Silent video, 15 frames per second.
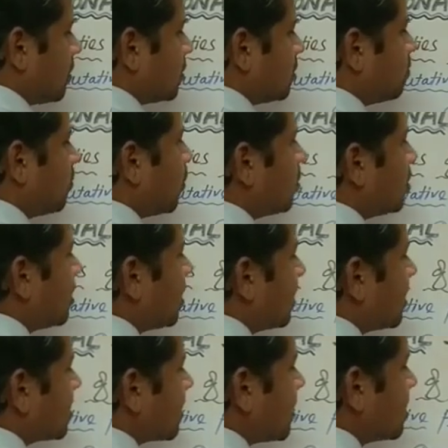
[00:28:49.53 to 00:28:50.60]
both the
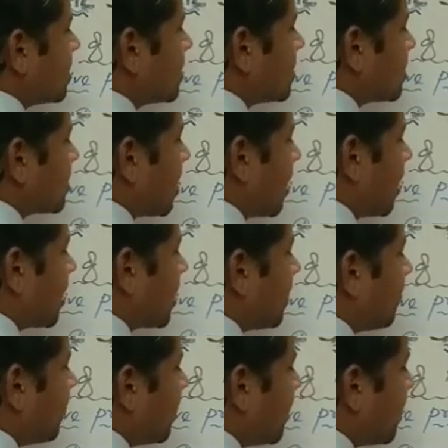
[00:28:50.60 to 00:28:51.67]
results are
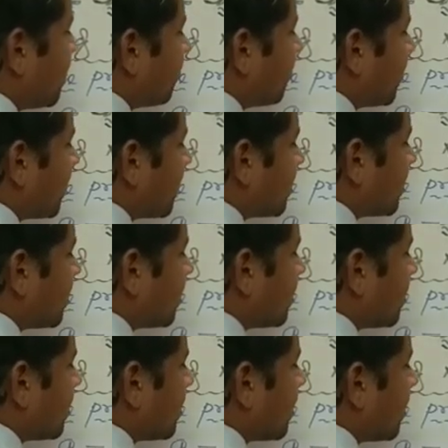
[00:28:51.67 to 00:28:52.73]
giving different.
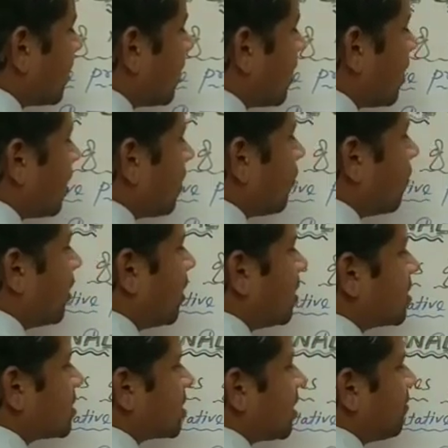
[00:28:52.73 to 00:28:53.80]
One
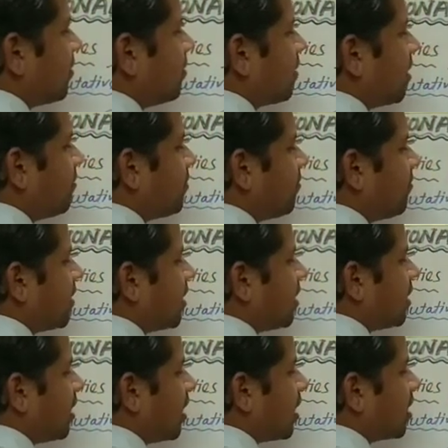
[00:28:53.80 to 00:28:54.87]
is 7 by
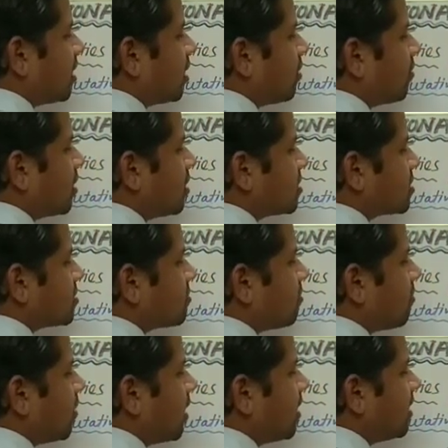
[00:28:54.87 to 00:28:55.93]
15, another one is
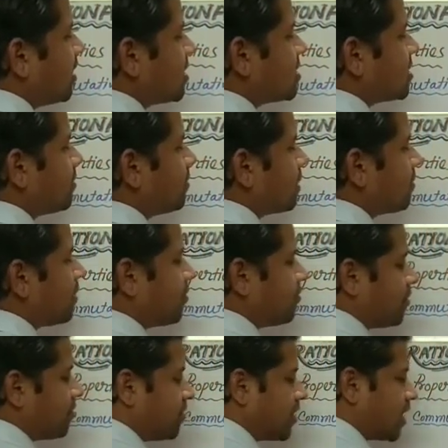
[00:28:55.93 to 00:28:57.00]
minus 7 by
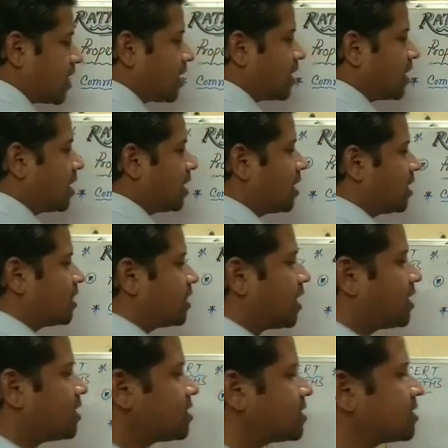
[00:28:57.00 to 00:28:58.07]
15.
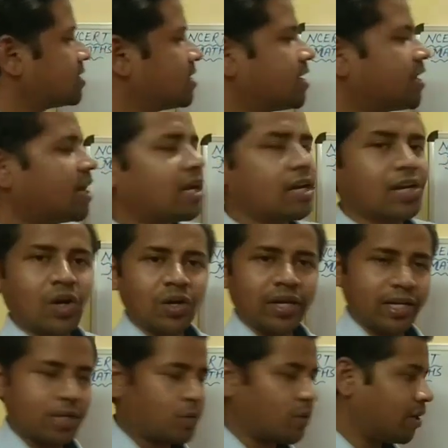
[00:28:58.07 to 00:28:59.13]
That is, they are not
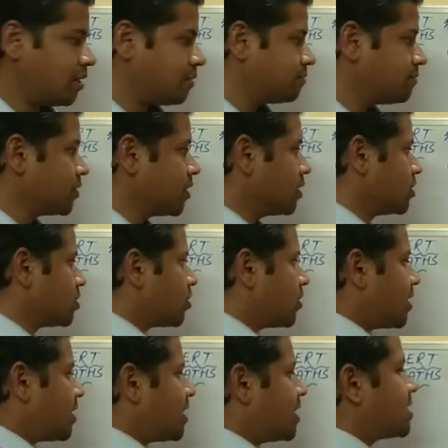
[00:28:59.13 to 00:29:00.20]
equal. So
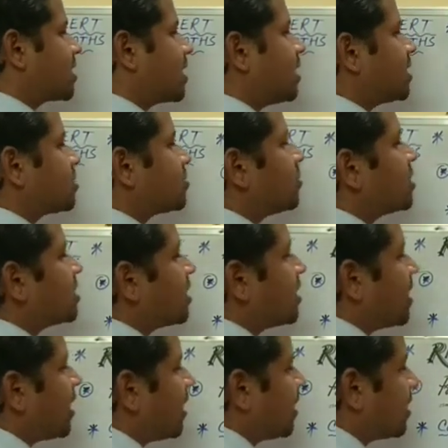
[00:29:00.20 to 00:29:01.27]
in this case, we say
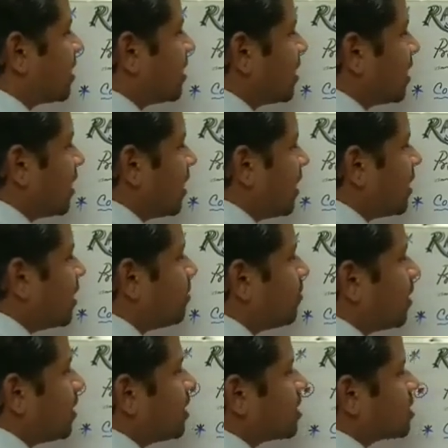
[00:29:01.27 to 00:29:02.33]
that a
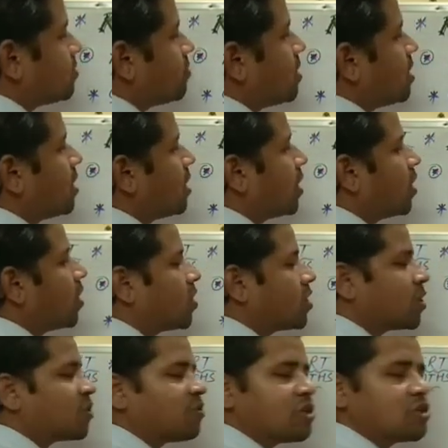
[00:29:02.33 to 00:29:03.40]
minus b not
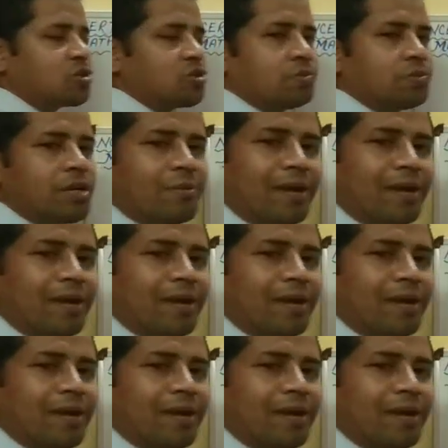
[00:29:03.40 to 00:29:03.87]
equals to b